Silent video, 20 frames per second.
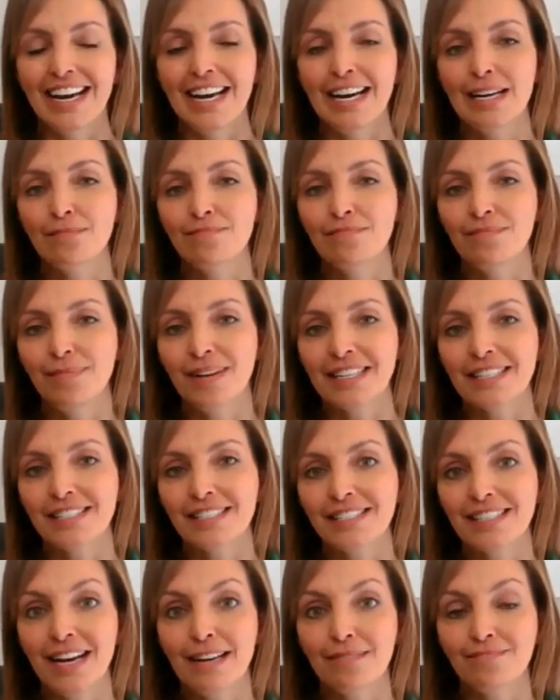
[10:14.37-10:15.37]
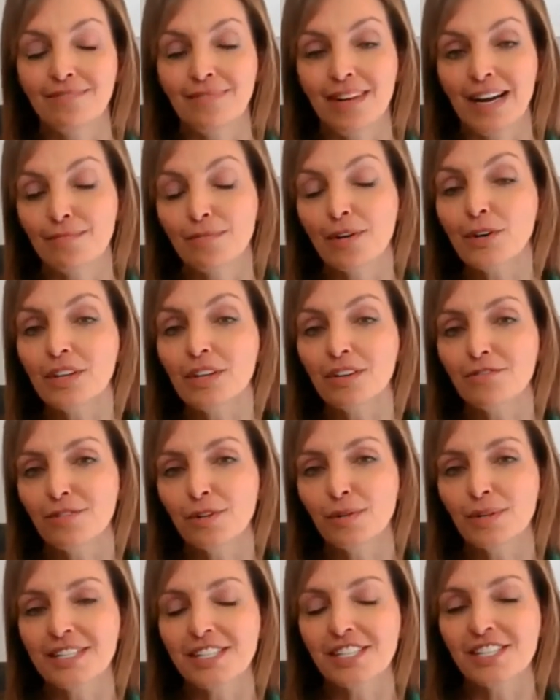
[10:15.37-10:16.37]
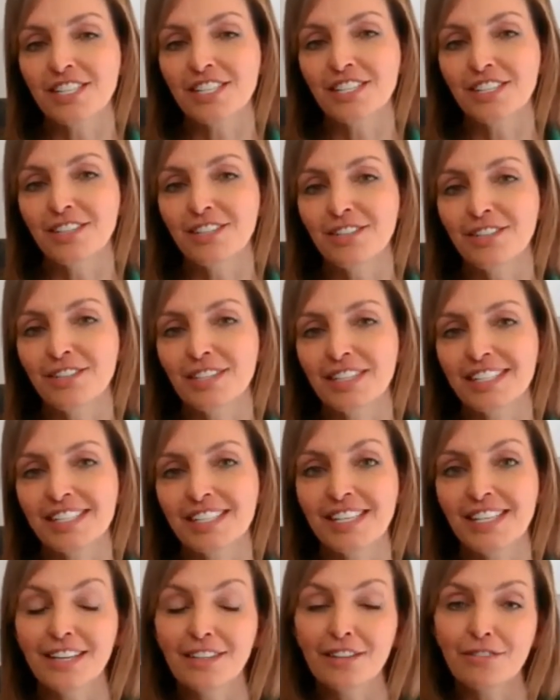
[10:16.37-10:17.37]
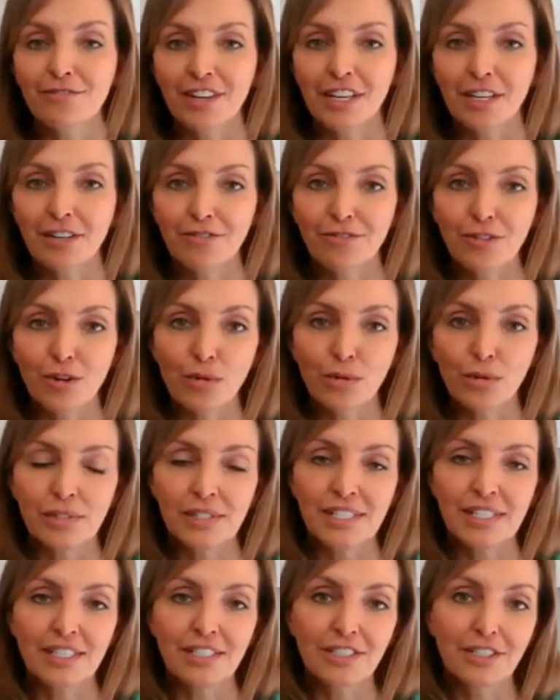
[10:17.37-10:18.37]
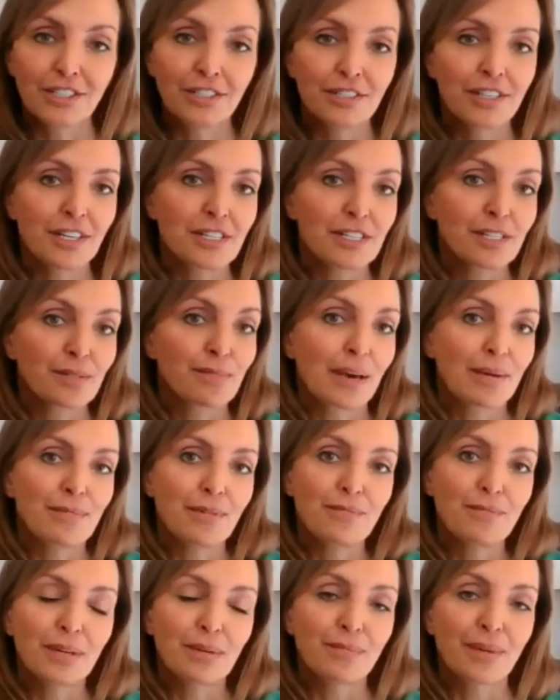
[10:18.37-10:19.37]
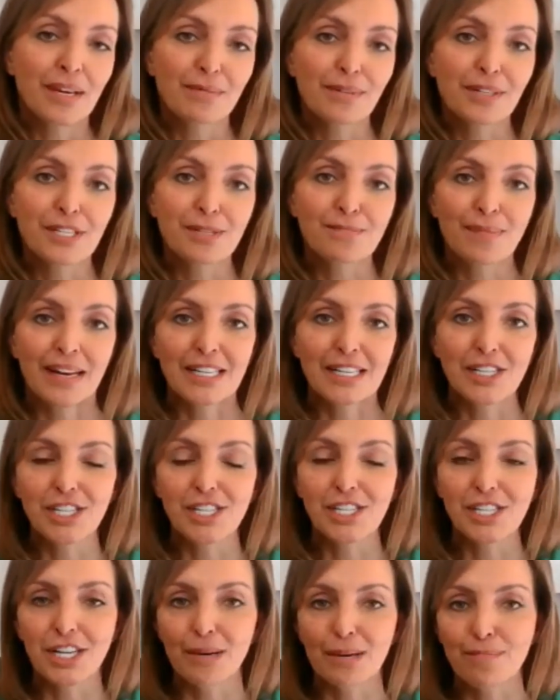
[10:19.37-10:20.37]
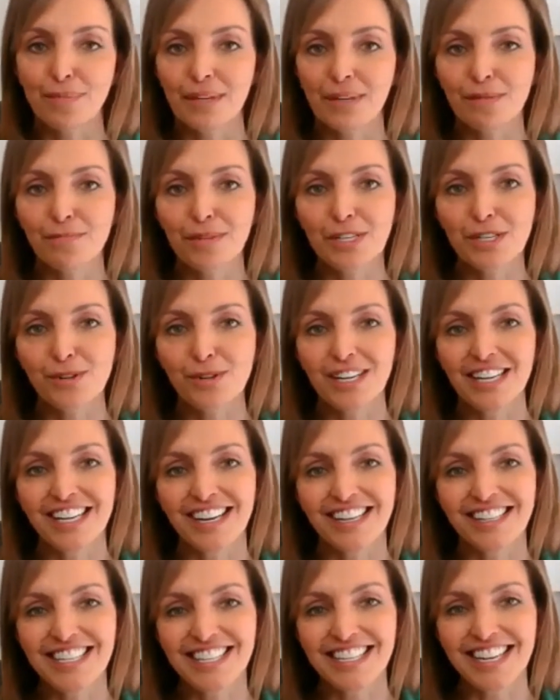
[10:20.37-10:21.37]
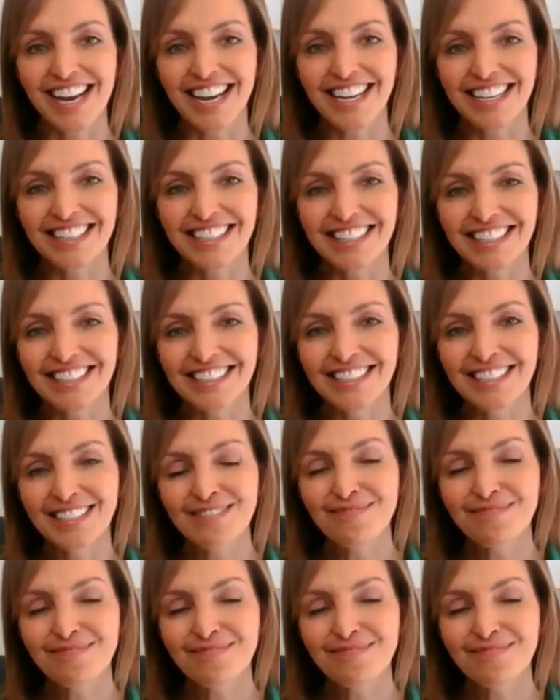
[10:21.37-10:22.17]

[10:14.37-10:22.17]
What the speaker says: But I'm looking forward to seeing the Vic Falls, and who knows, maybe we'll be able to bungee jump in between our cycling.